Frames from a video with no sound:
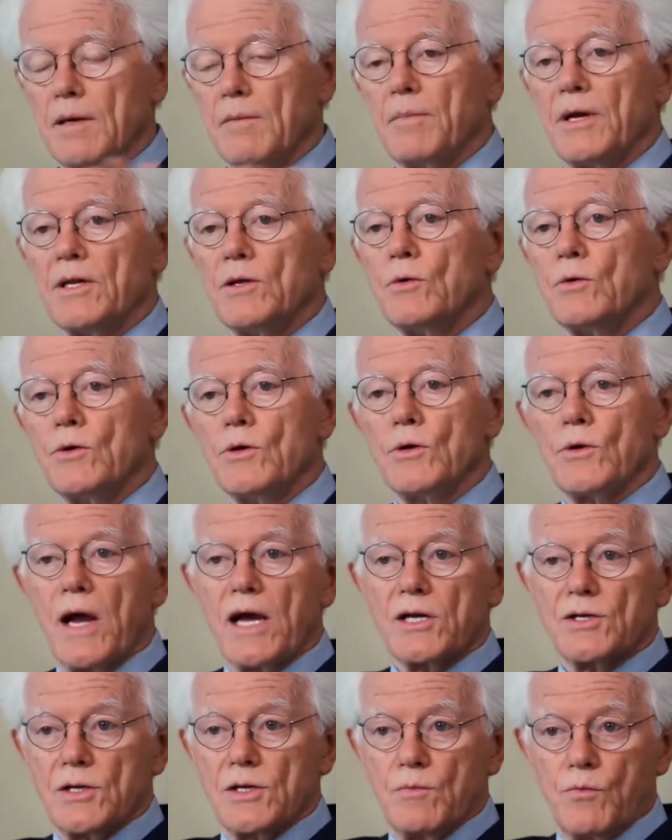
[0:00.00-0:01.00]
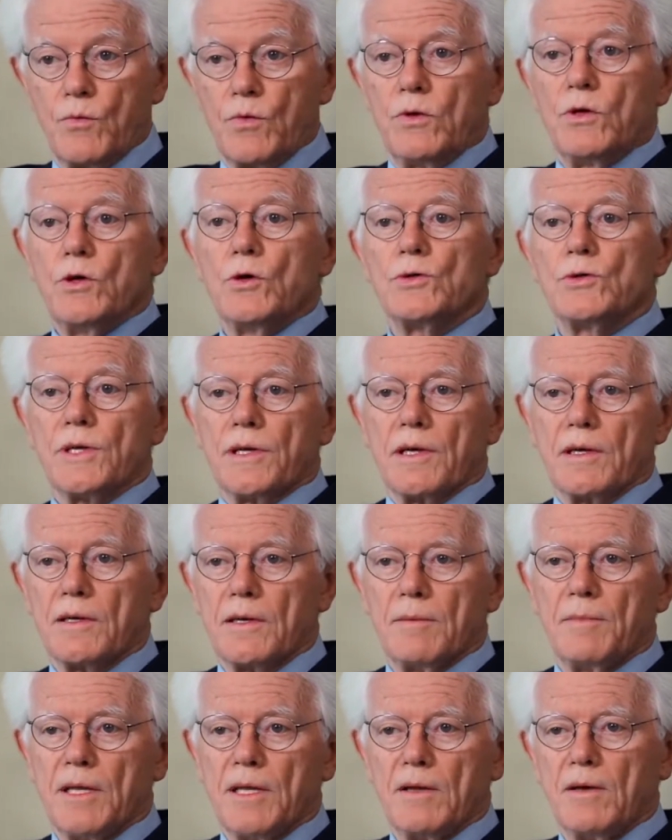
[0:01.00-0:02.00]
But you're actually using it. I
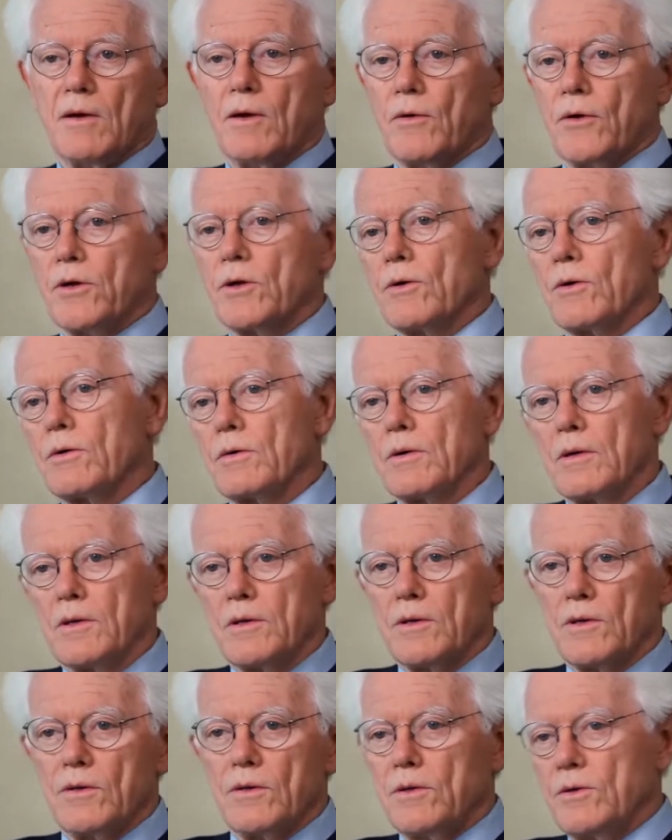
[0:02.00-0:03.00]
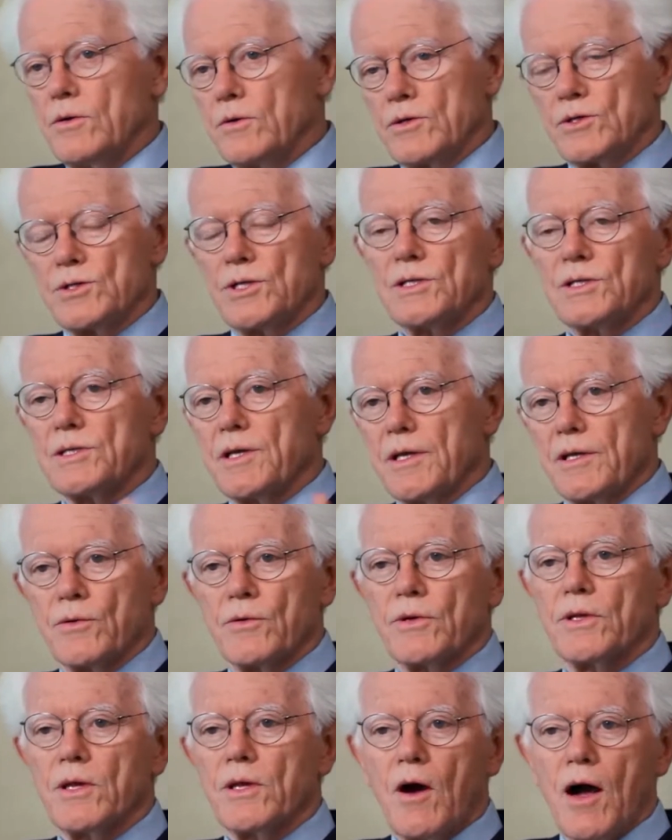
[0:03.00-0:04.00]
mean, or you're assisting. You're
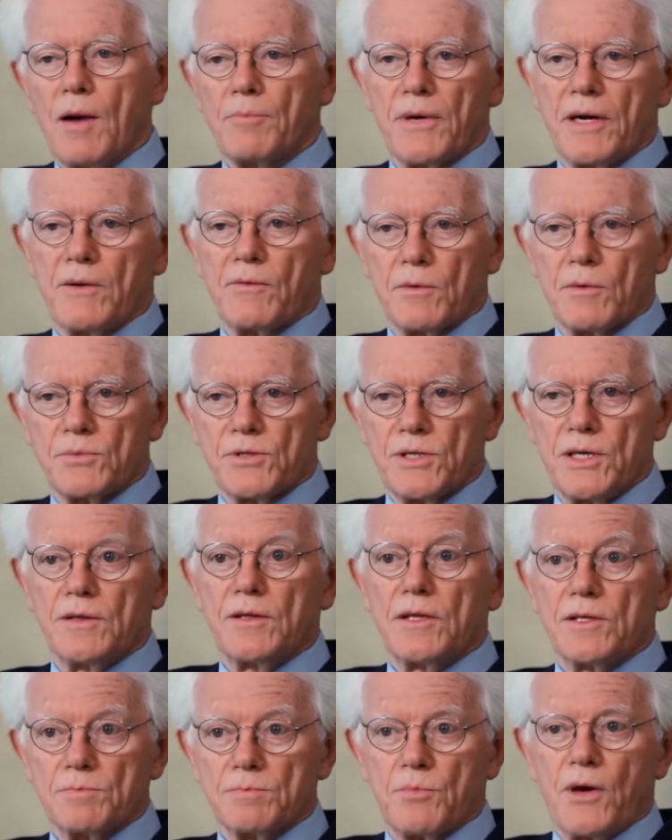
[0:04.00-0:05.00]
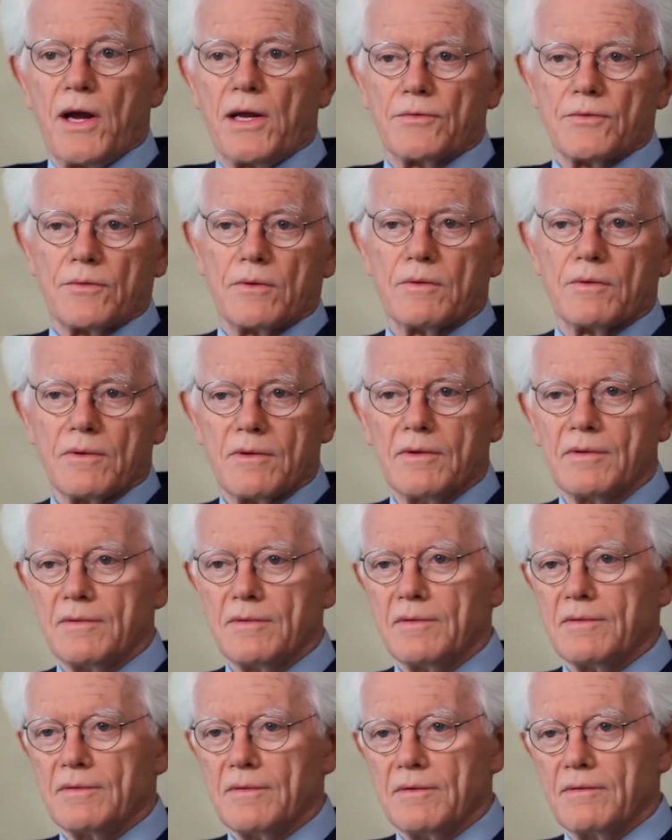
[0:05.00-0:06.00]
in the operating room seeing this breakthrough.
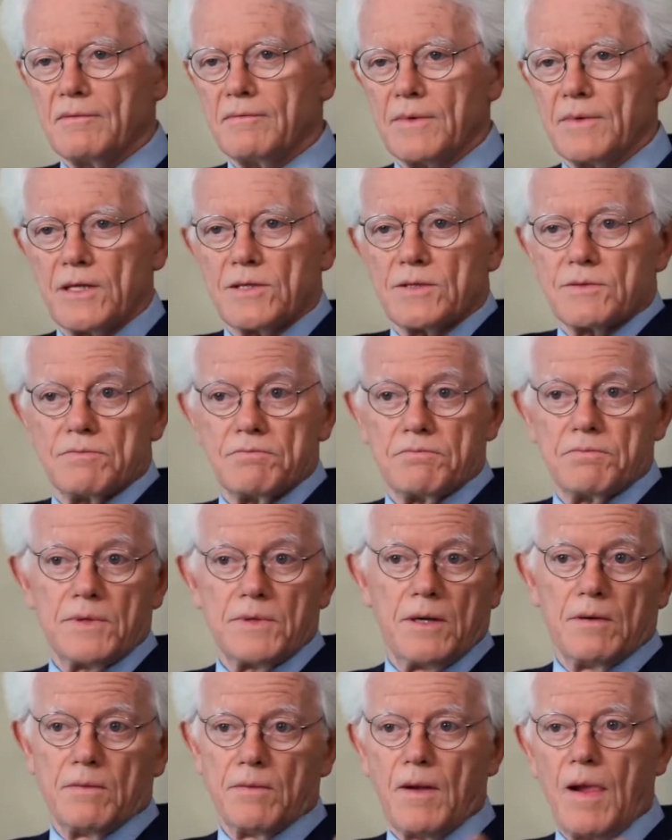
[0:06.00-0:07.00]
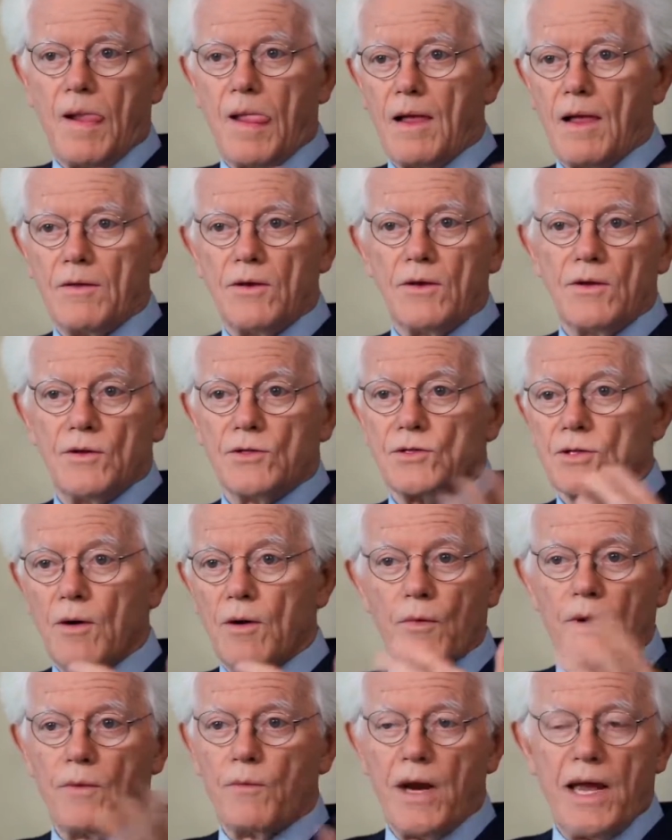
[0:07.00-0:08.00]
That's, you saw
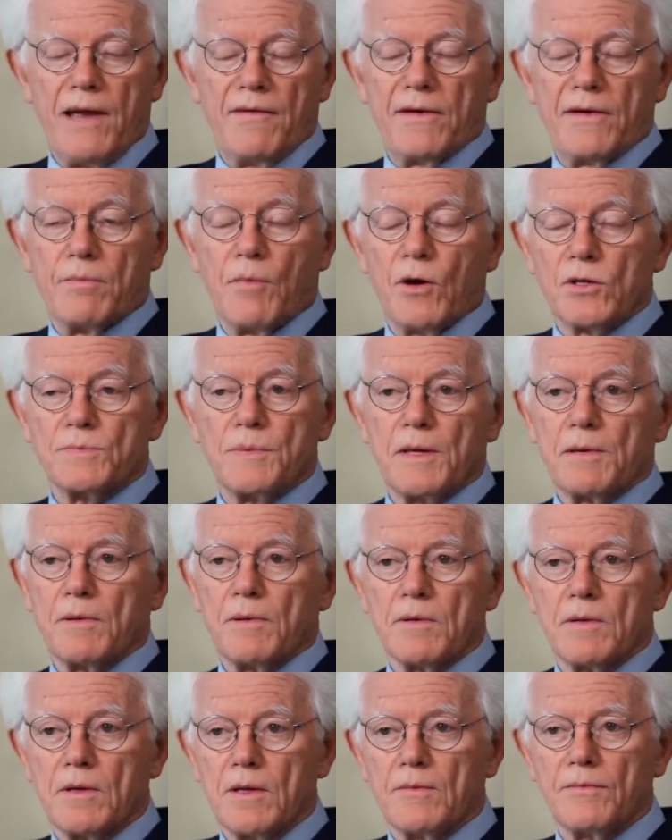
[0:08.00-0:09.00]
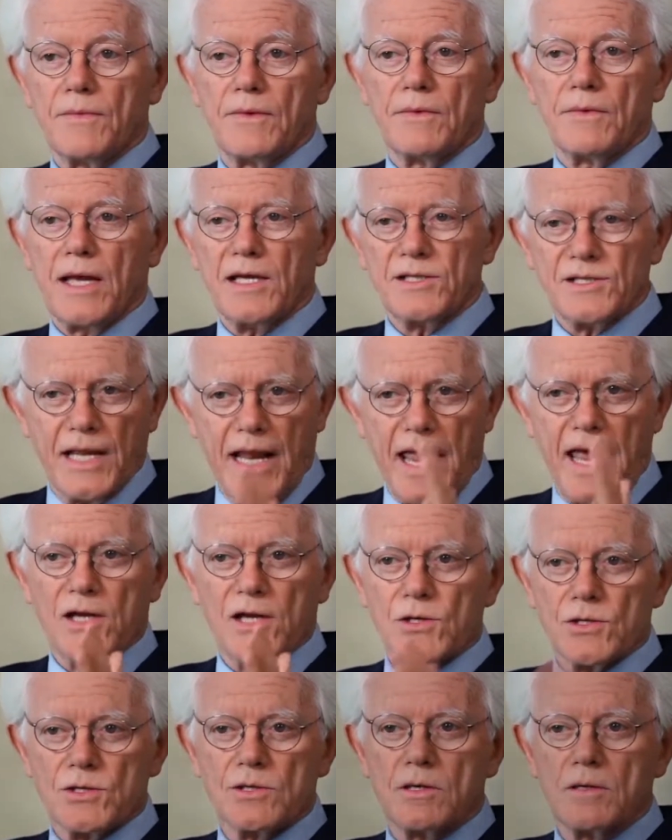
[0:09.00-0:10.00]
way ahead of most people. That's an
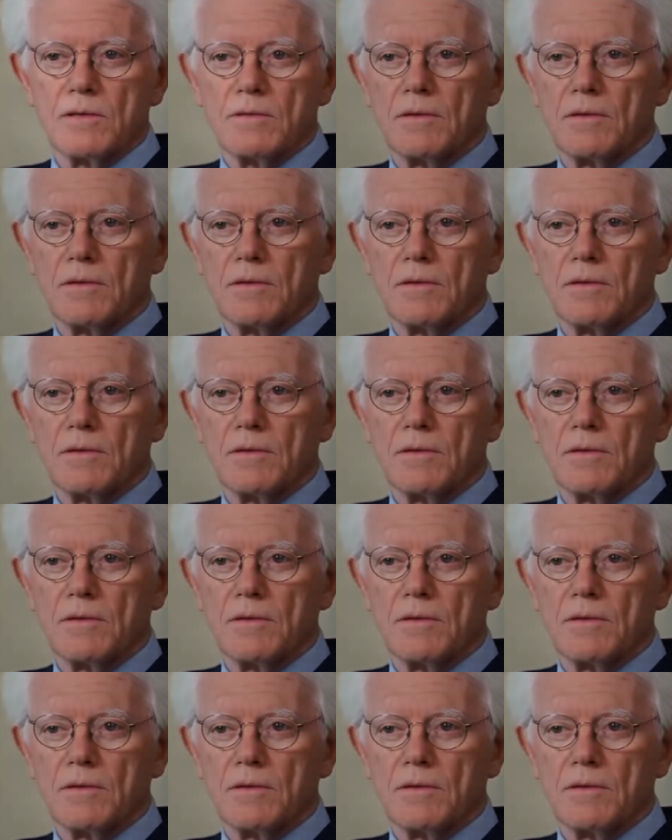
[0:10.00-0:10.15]
edge.